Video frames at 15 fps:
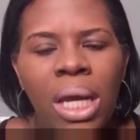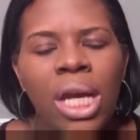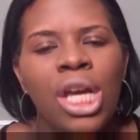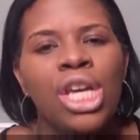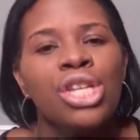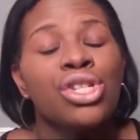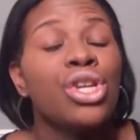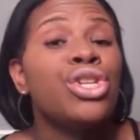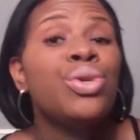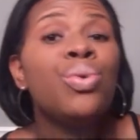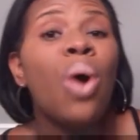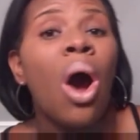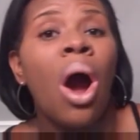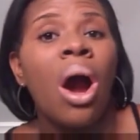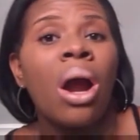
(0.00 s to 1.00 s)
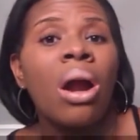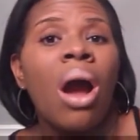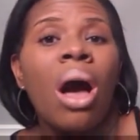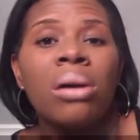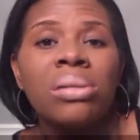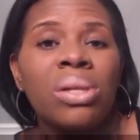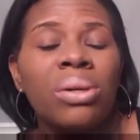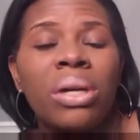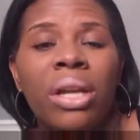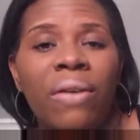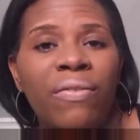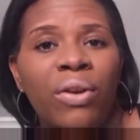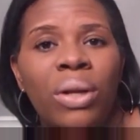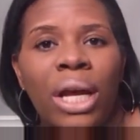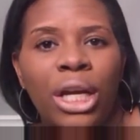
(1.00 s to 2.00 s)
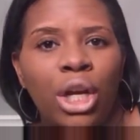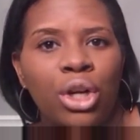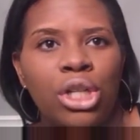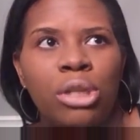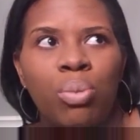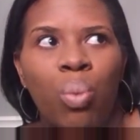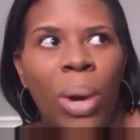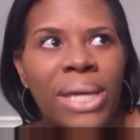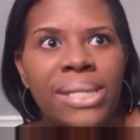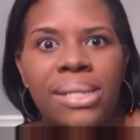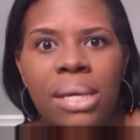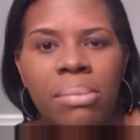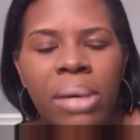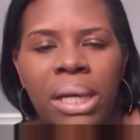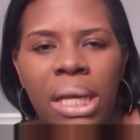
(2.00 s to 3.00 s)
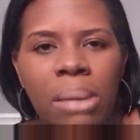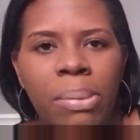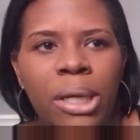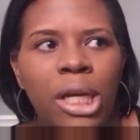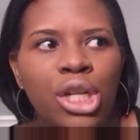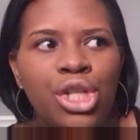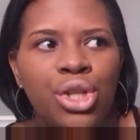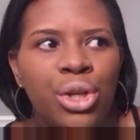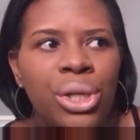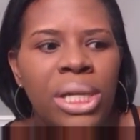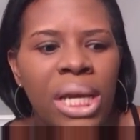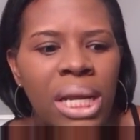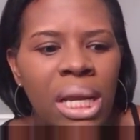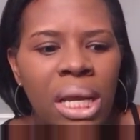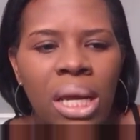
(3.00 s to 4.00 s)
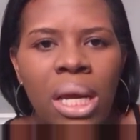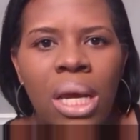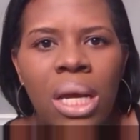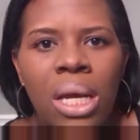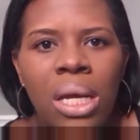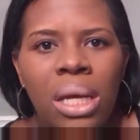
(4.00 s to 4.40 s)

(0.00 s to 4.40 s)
So you are also going to feel like you're wasting money, because you're getting